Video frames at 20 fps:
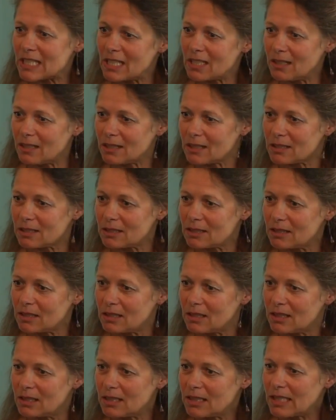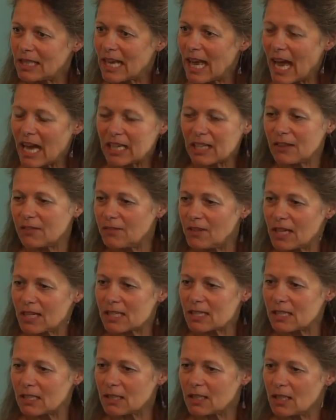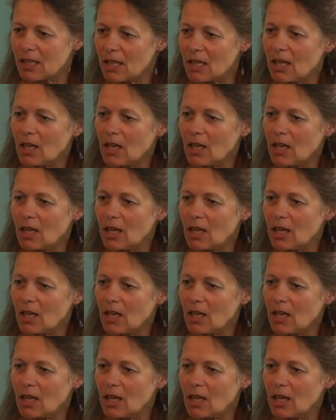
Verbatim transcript: tilt, how do you fix it?